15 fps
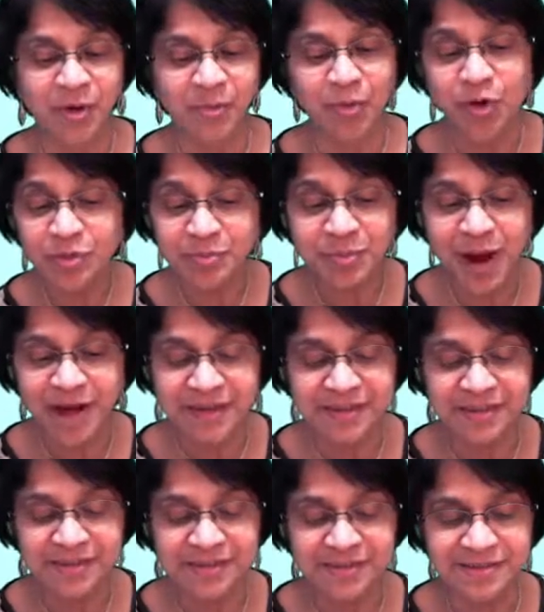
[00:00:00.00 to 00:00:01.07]
for both
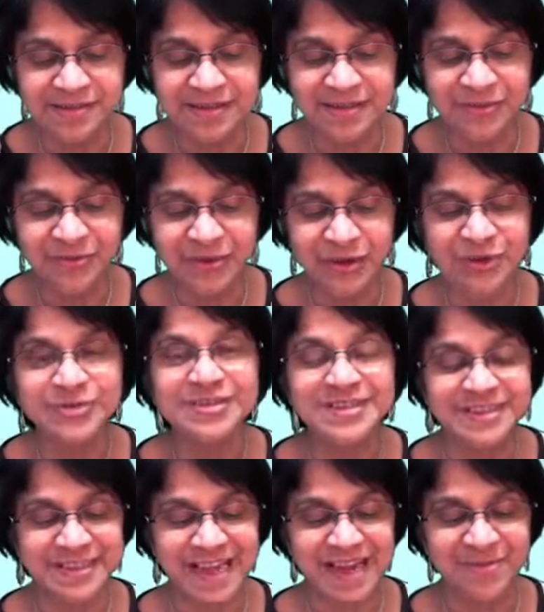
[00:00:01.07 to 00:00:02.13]
particles, we use
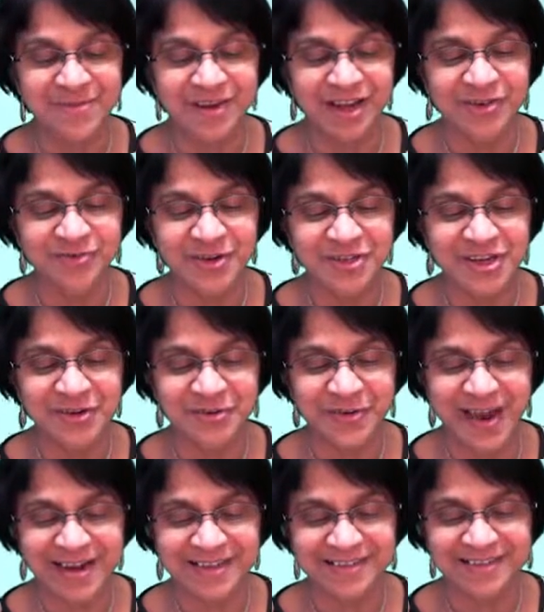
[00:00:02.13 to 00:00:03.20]
same conversion
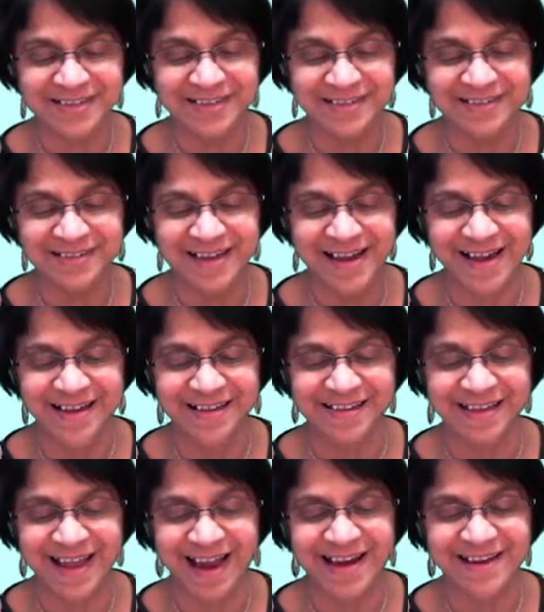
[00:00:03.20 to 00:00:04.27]
factor,
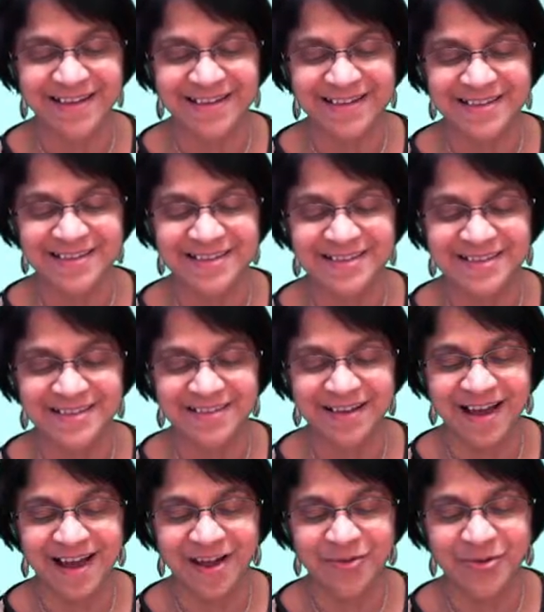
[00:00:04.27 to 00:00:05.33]
and that is
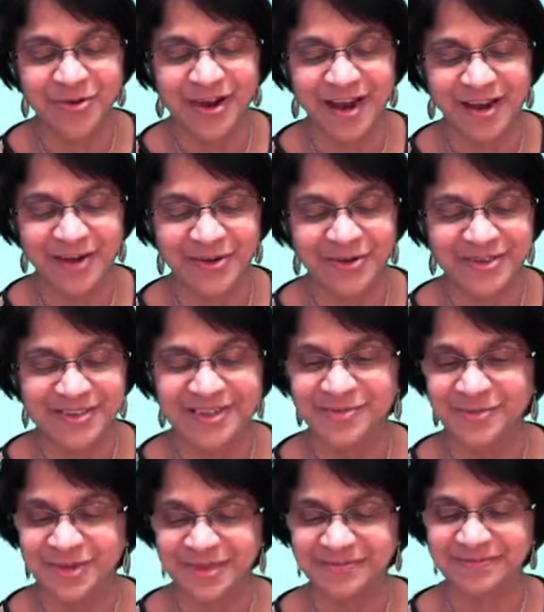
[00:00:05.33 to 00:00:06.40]
the Avogadro's
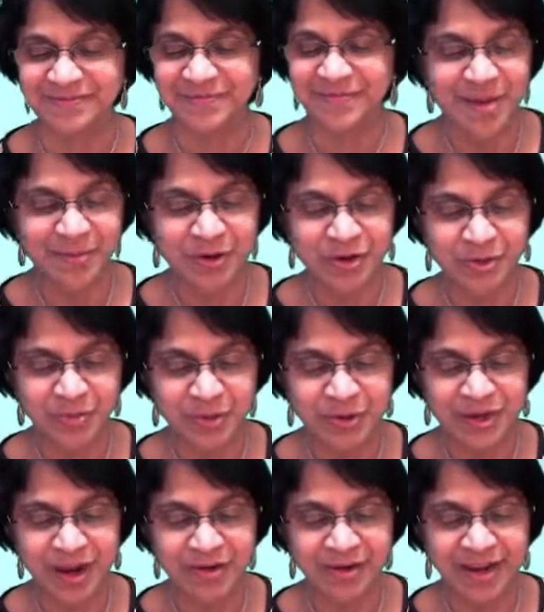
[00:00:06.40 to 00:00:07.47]
number. So I'm going to
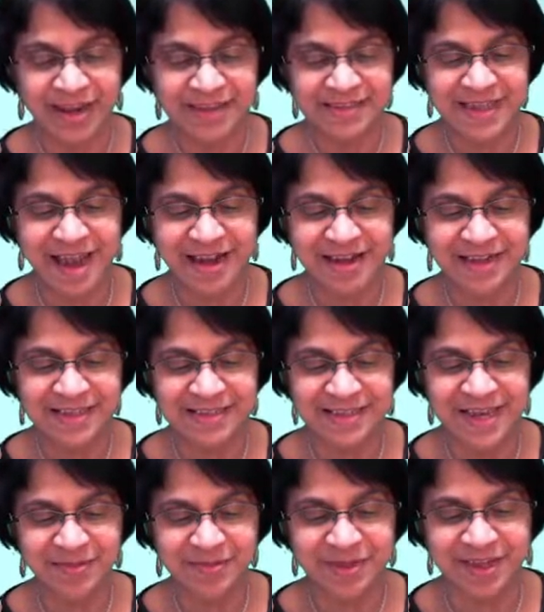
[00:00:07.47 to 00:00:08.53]
put down exactly
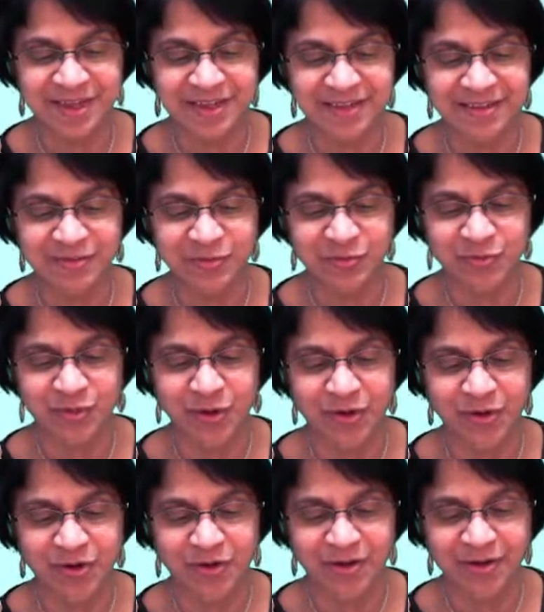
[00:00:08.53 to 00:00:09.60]
same thing
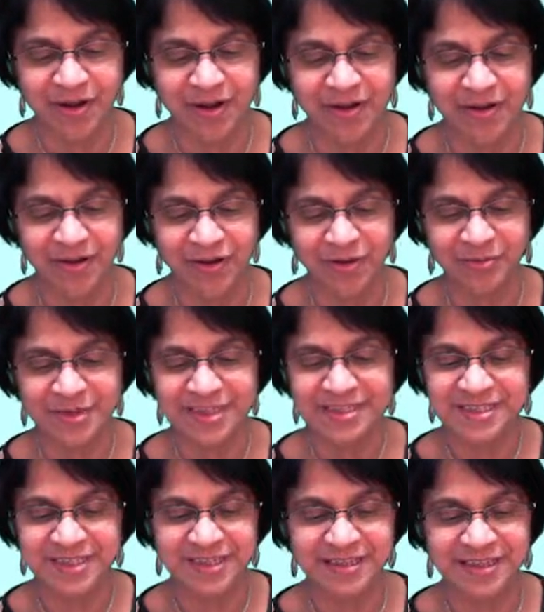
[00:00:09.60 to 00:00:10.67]
for all of
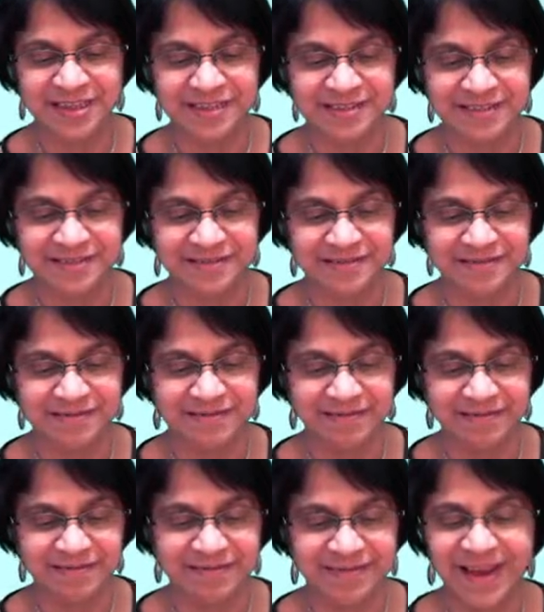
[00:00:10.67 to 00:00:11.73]
these 3 things.
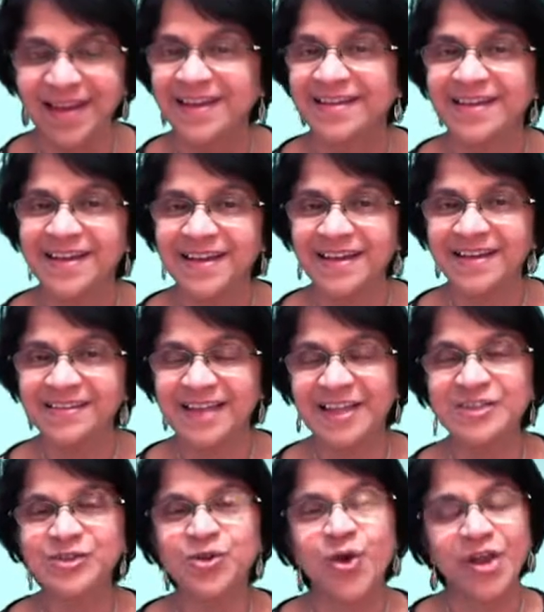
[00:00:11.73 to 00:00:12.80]
Okay,
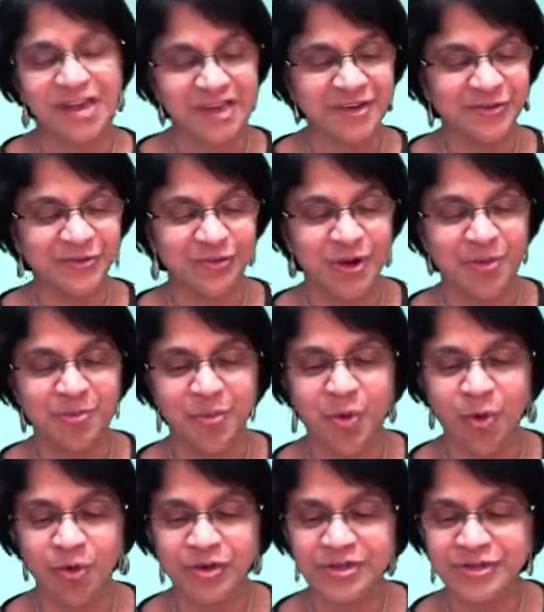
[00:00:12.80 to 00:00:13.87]
that's going from
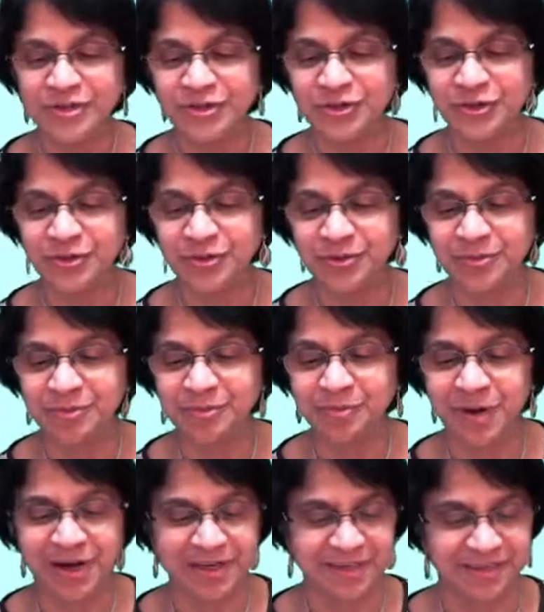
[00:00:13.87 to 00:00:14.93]
moles to
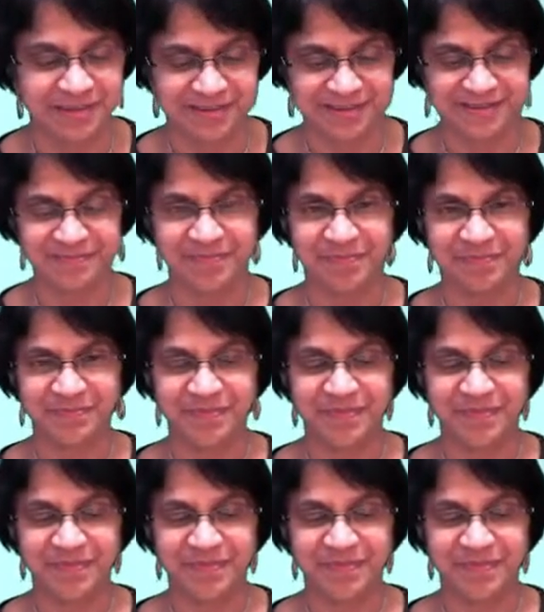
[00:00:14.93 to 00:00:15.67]
particles.